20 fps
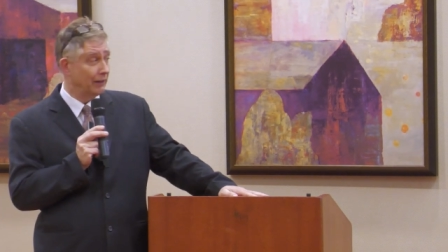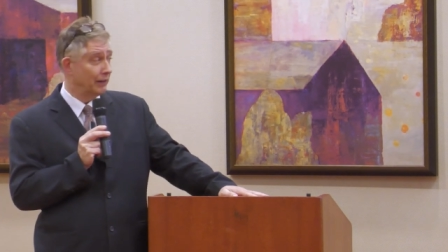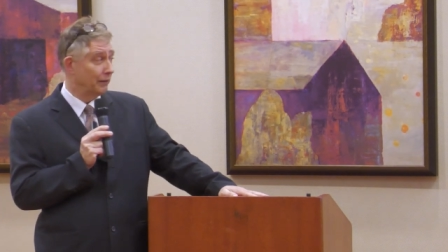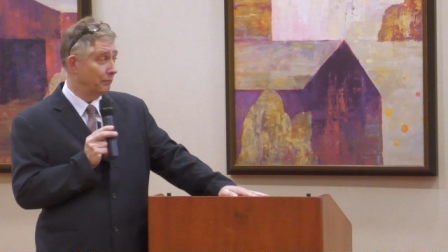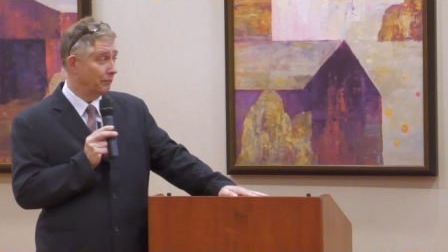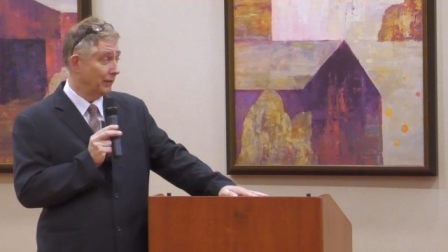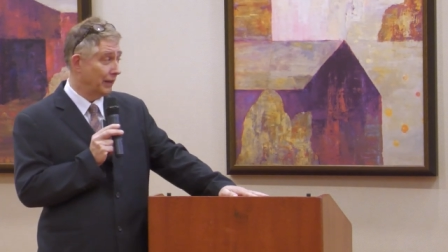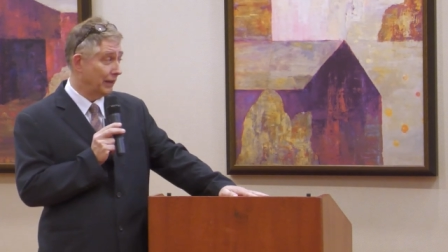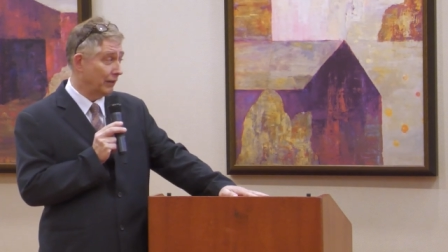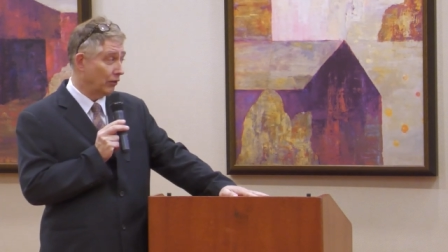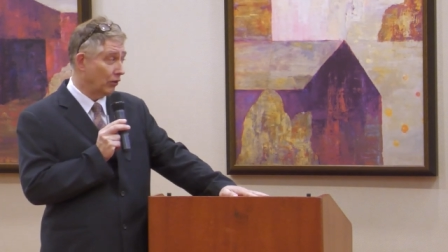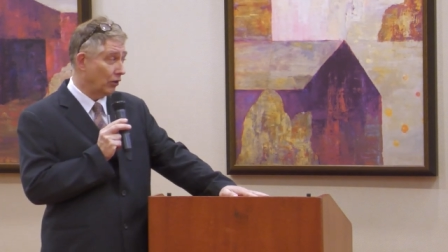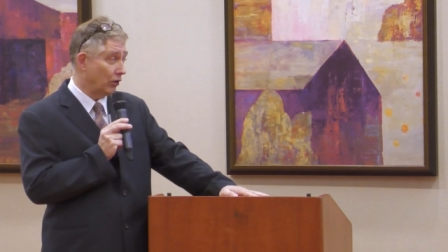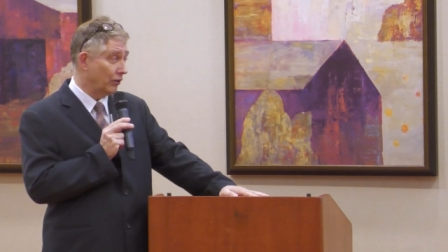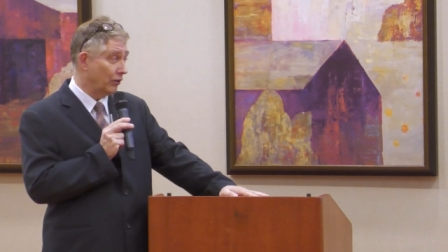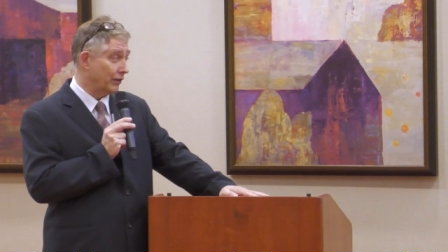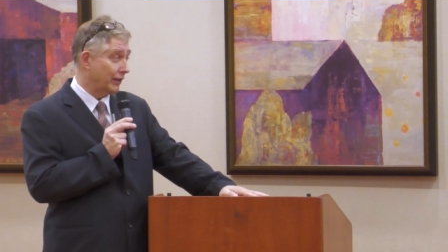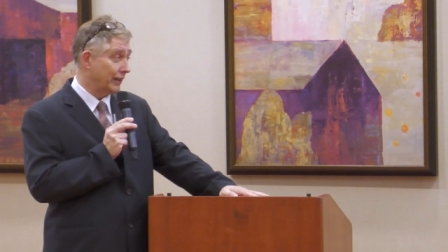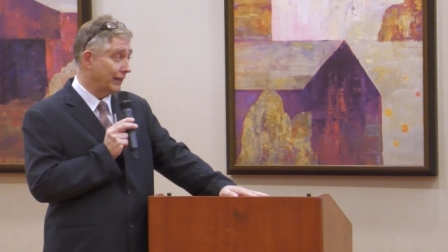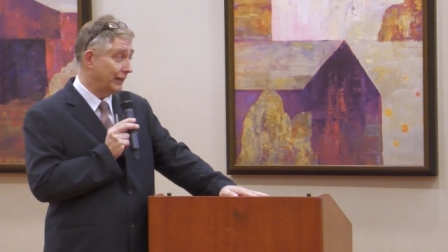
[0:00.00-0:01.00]
Um, they're
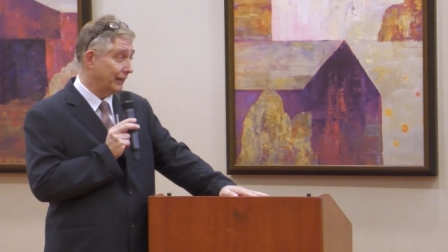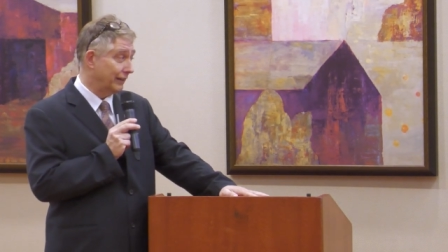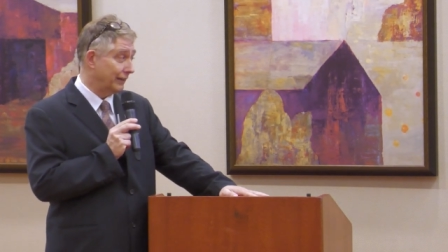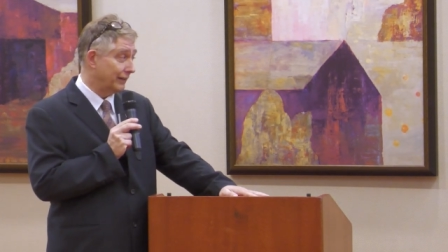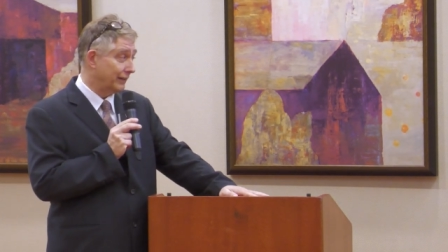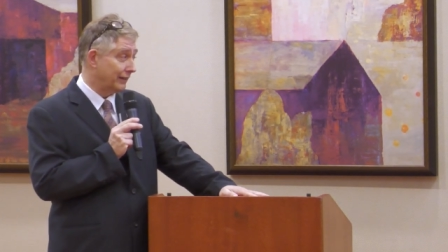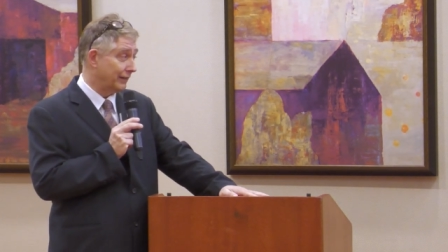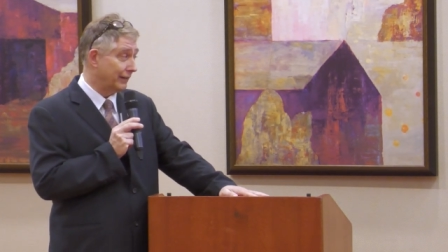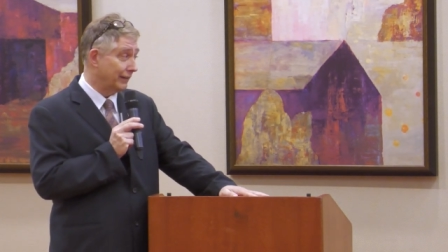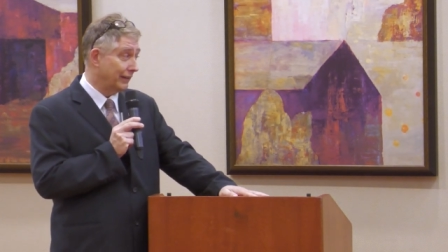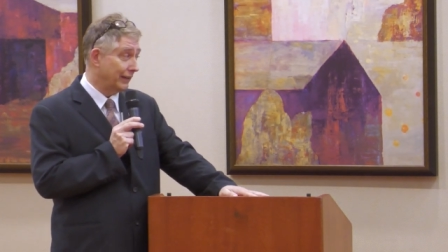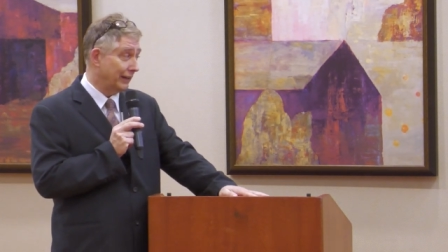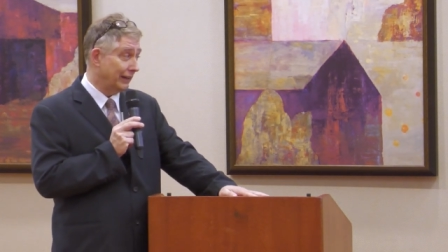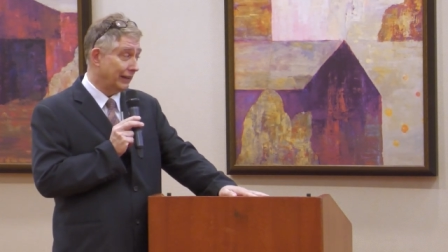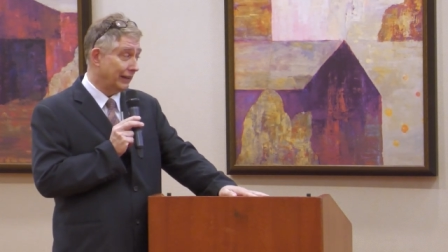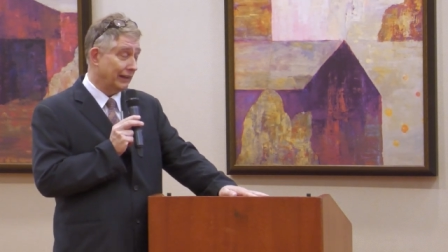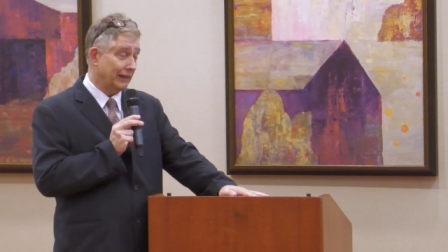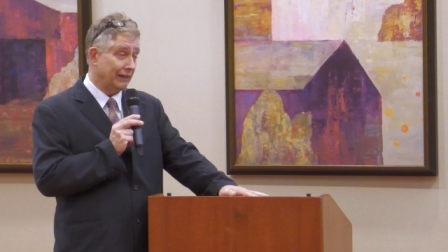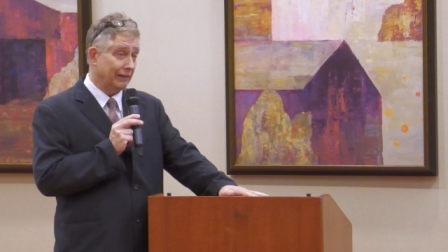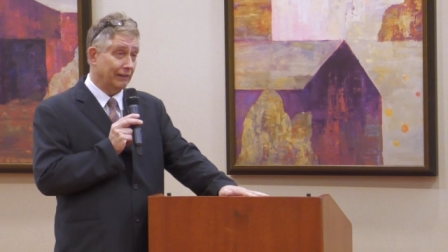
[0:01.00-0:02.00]
all things
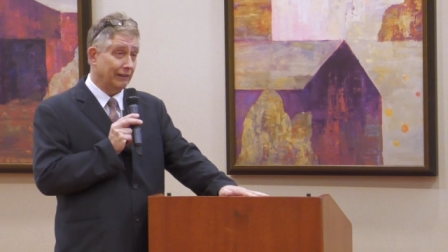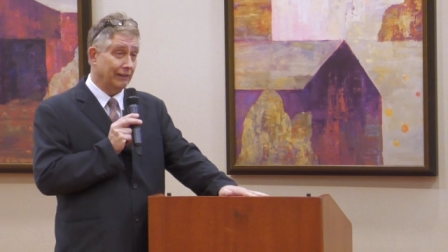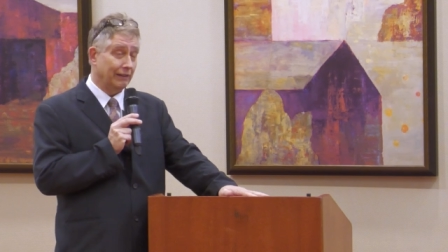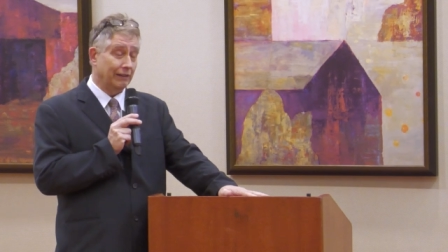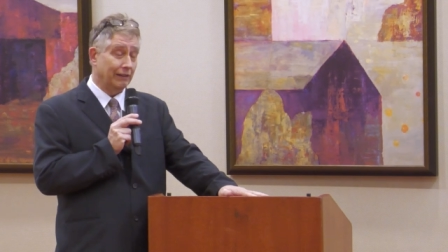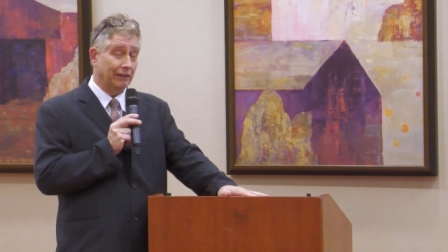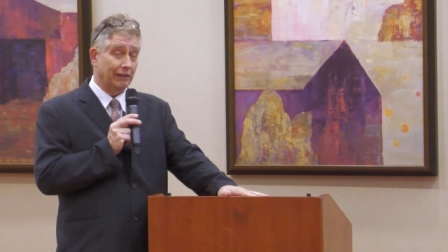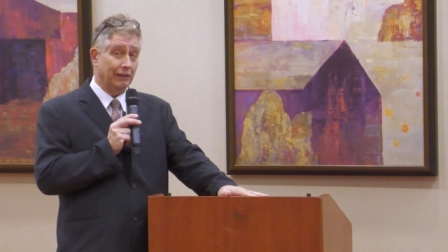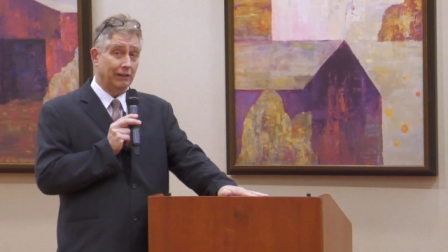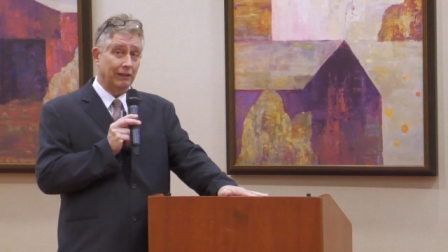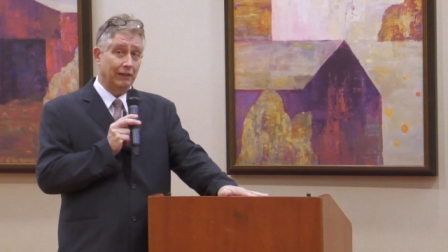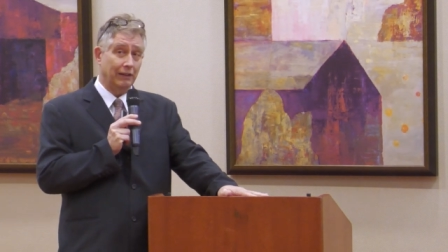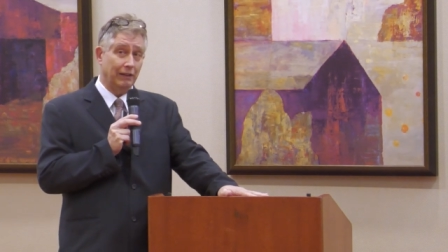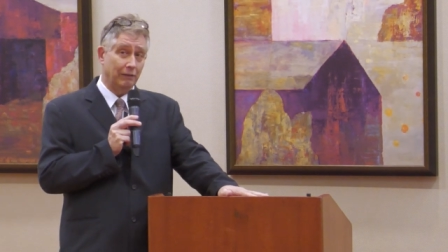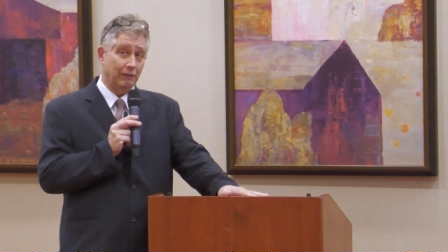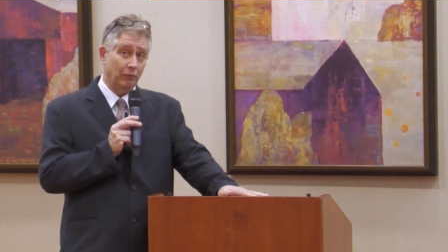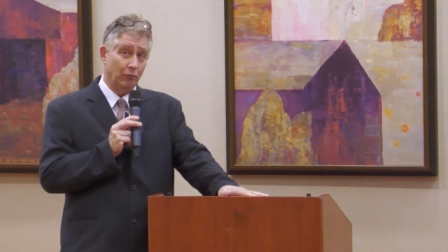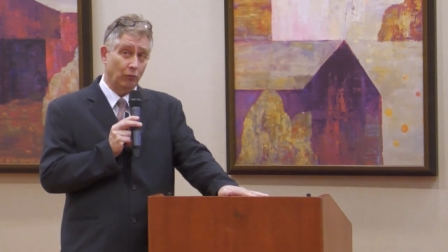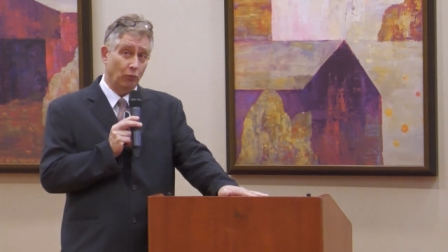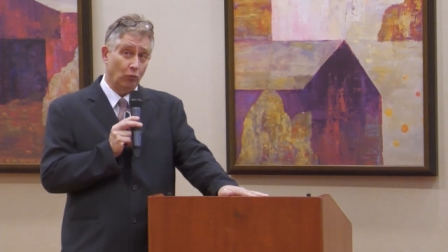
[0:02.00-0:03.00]
that get in
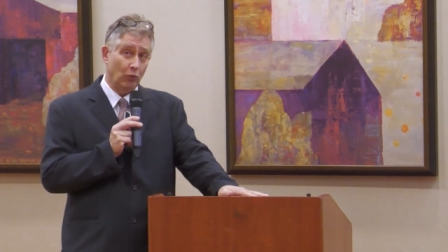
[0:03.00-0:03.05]
the